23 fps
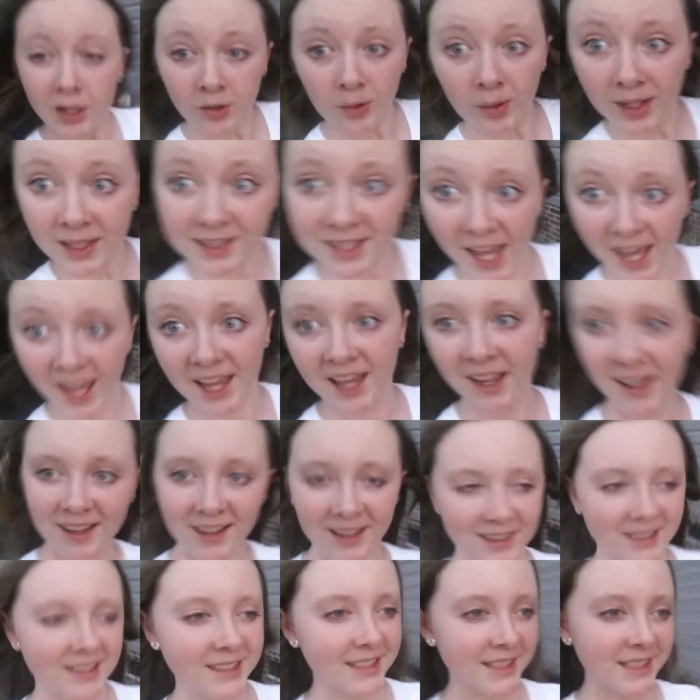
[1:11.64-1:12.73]
quick day, huh?
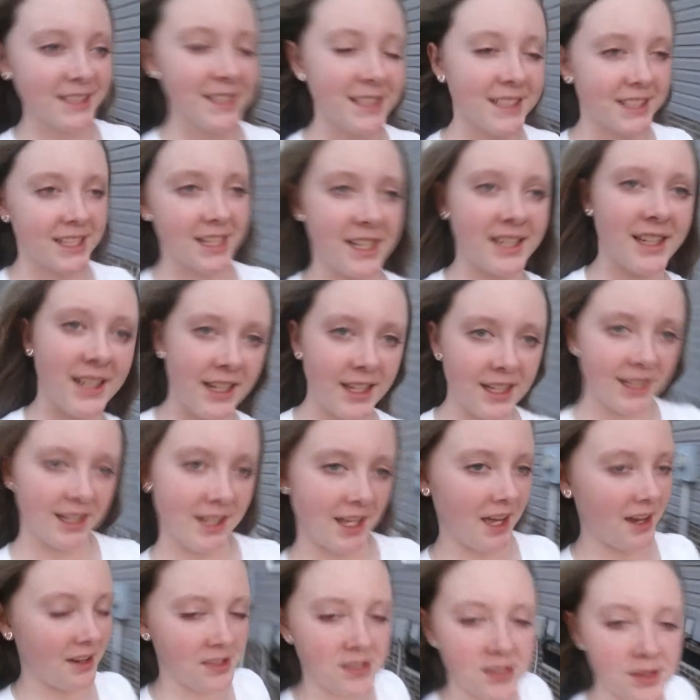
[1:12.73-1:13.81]
Get
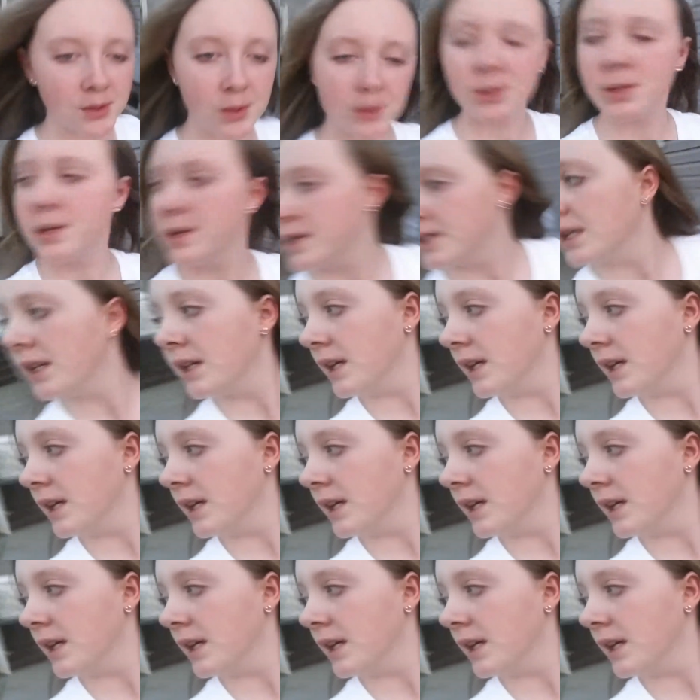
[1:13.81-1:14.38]
out of school.